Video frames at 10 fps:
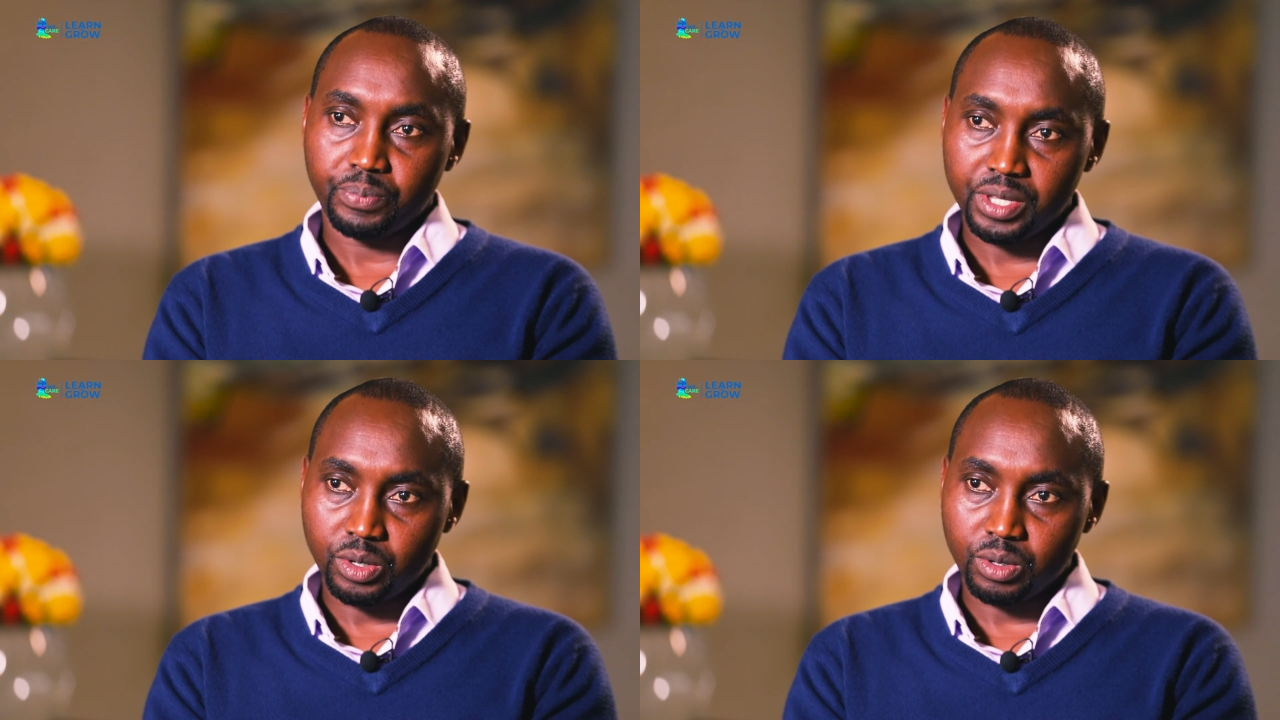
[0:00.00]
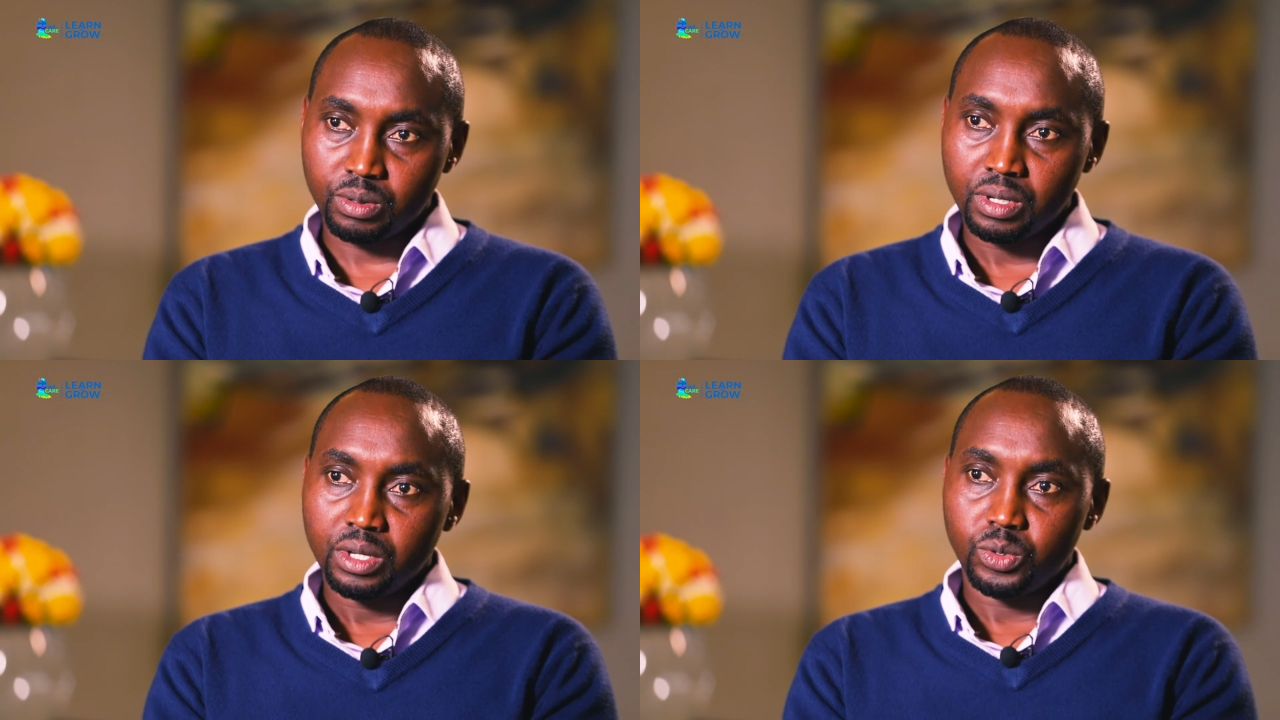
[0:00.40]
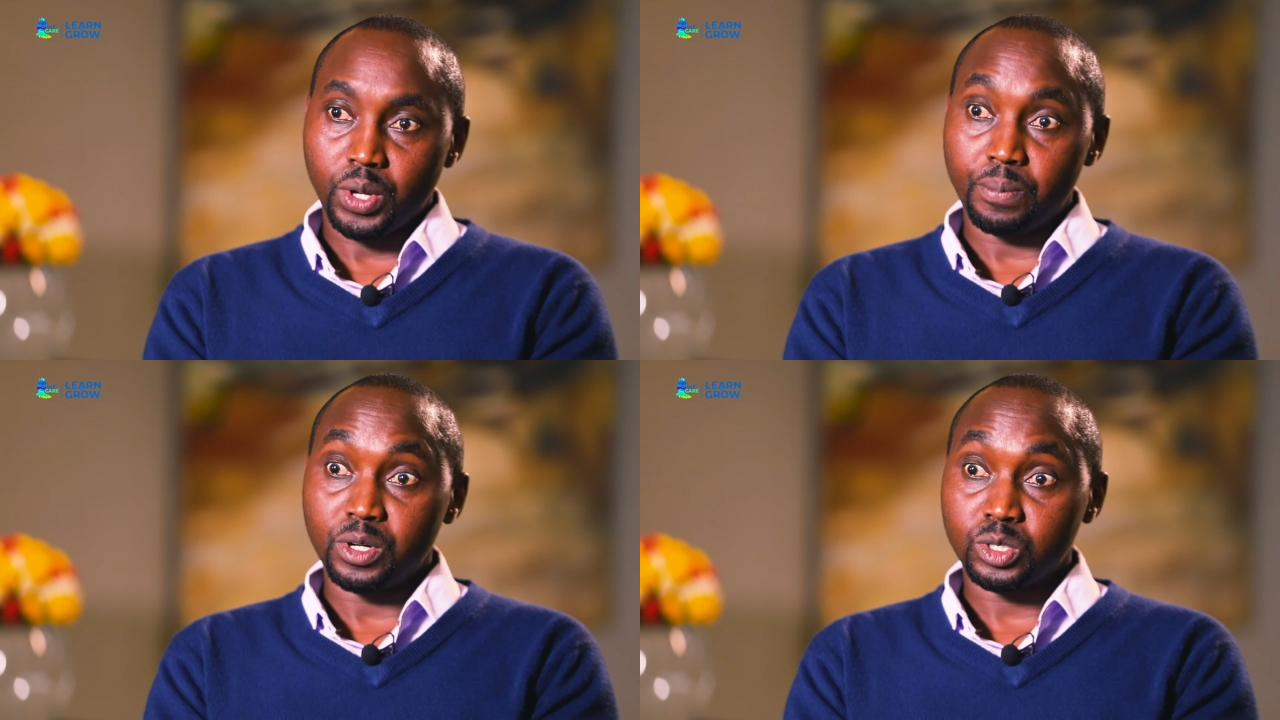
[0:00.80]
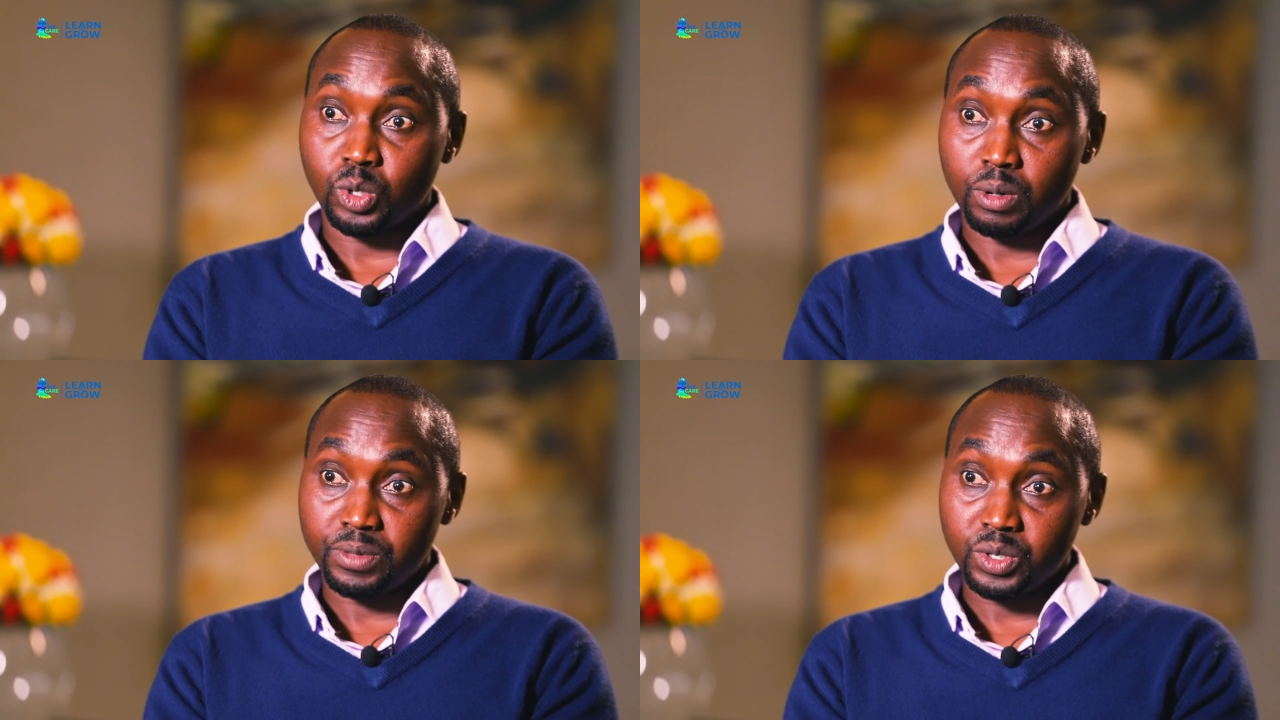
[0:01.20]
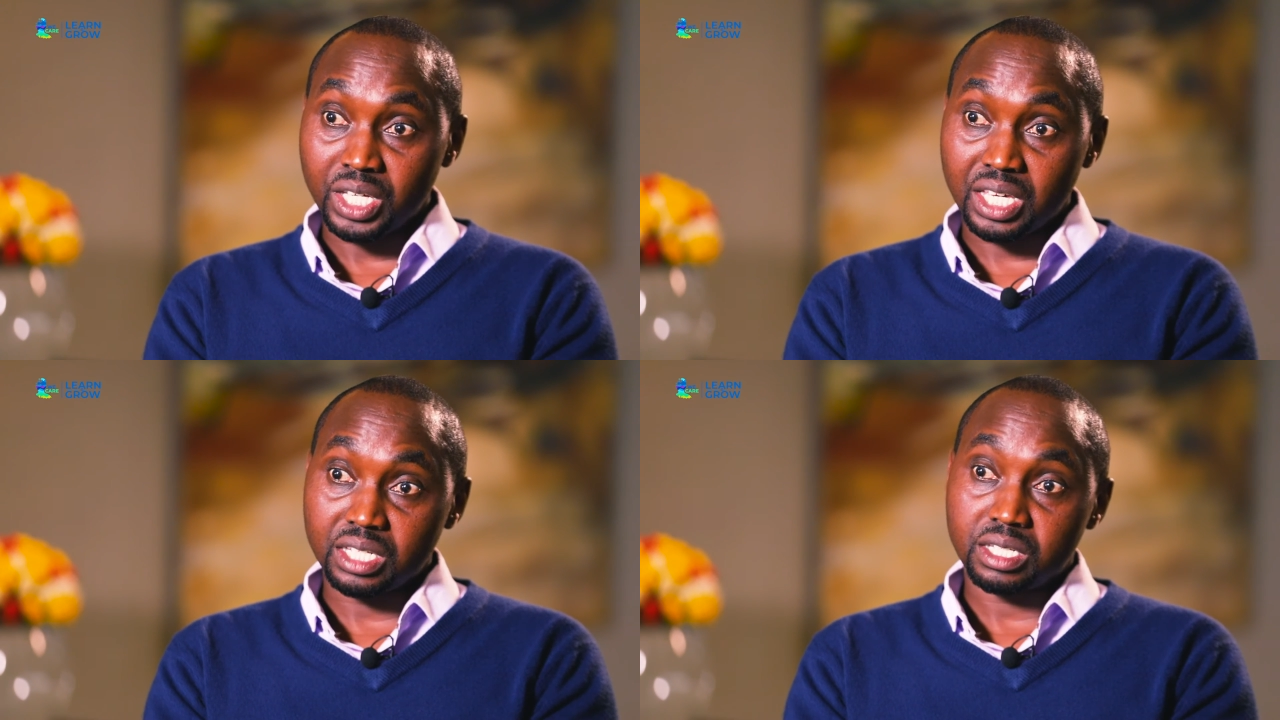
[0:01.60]
you know, you're able to
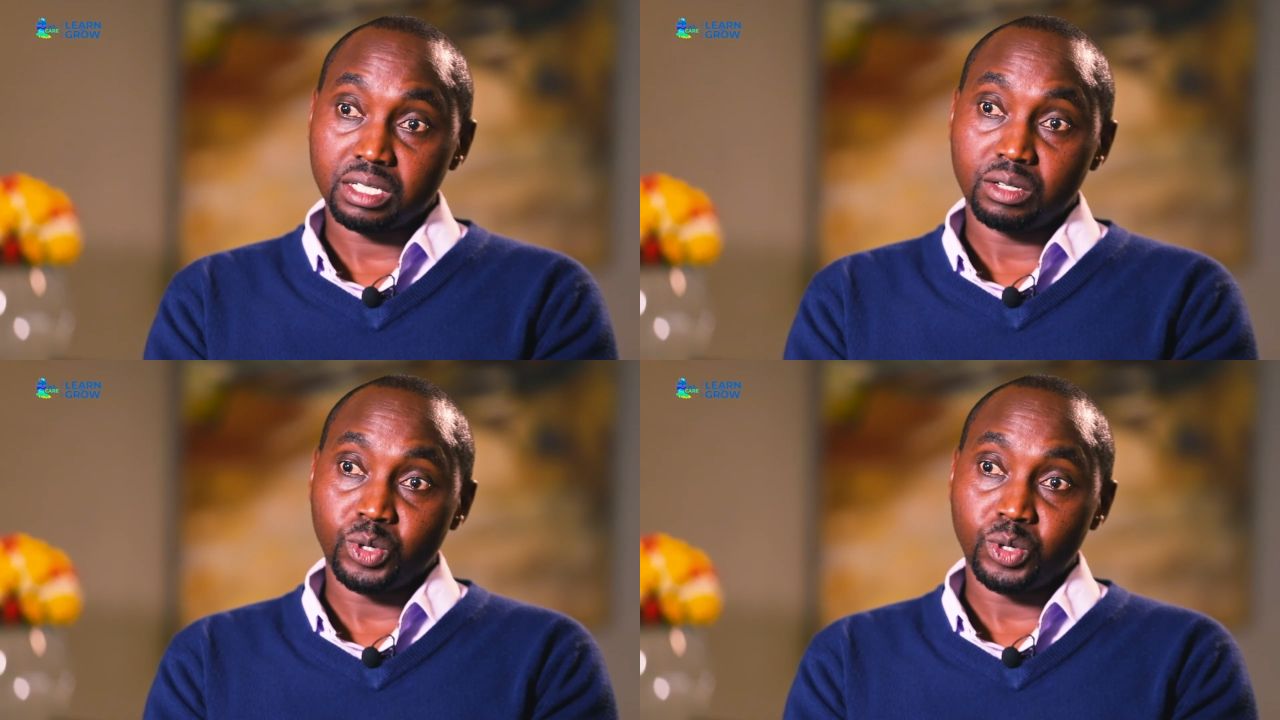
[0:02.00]
communicate